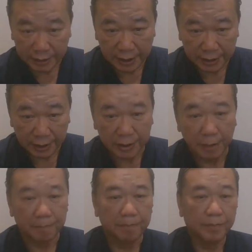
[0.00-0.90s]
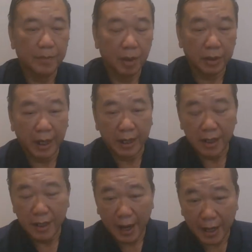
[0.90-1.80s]
system. Okay,
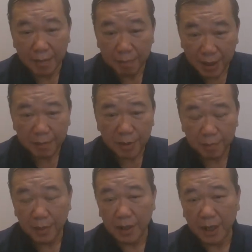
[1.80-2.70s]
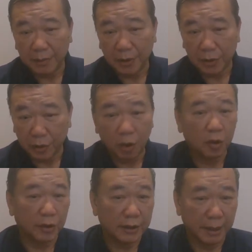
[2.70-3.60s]
and then many people have the wrong
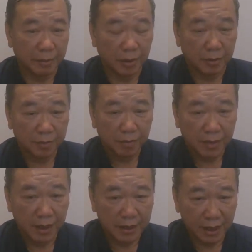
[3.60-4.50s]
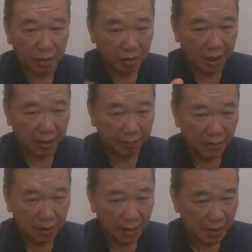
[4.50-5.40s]
concept. They say that okay,
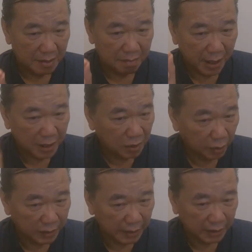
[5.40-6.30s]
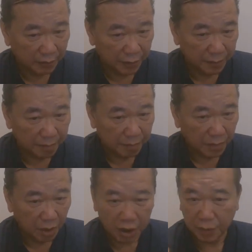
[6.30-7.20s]
micro is scientific.
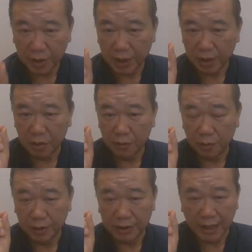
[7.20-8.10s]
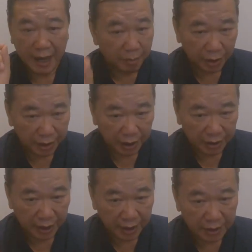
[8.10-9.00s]
Okay, we can go for this laboratory
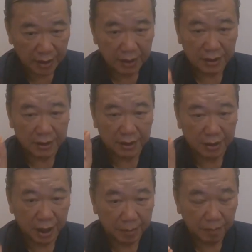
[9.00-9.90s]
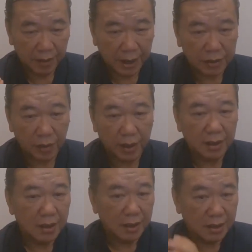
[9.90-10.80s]
test. This a thing. That's why
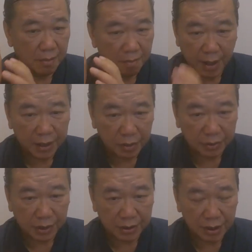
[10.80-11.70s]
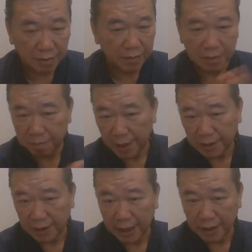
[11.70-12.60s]
it's a micro system is
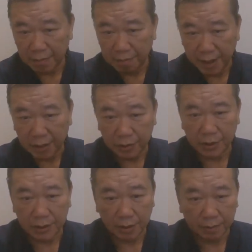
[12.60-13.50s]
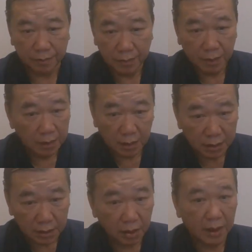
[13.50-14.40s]
better than the macro system.
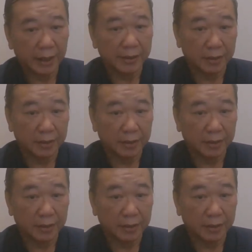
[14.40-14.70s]
It's not like